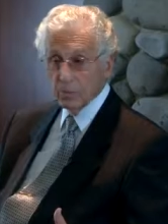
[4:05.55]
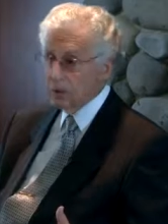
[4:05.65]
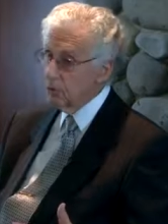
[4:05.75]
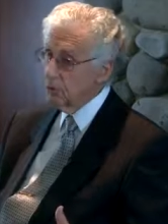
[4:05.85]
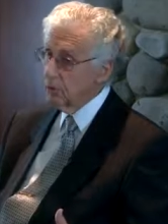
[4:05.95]

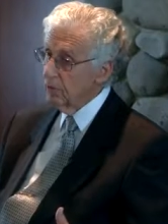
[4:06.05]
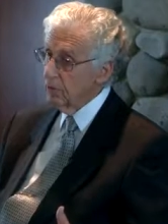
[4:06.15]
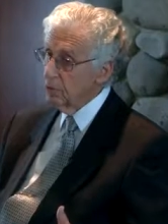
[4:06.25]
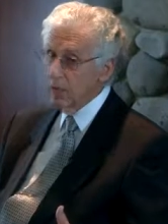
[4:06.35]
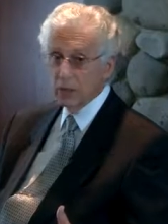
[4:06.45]
But
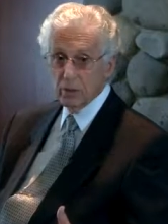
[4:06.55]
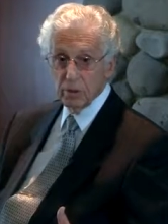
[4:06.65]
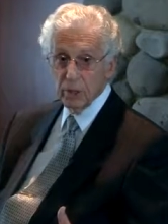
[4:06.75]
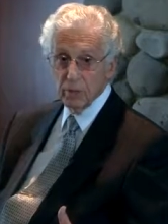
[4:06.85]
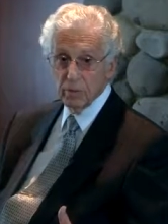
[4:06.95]
if you dare to
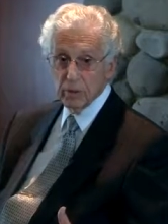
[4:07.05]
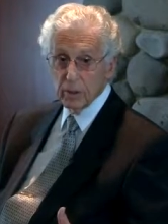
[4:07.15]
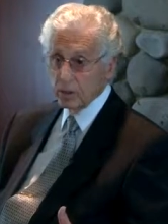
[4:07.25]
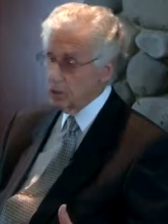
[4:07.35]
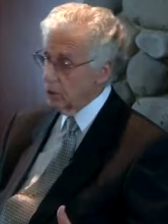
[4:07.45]
think of it
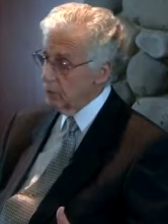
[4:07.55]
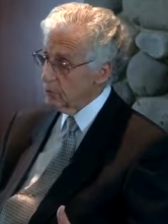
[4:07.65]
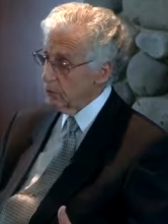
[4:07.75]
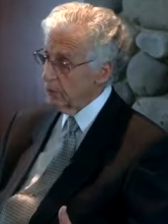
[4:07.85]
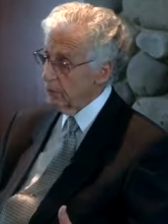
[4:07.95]
in
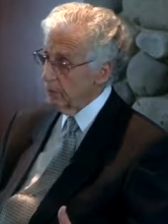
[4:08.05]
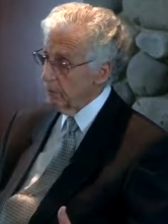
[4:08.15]
terms of,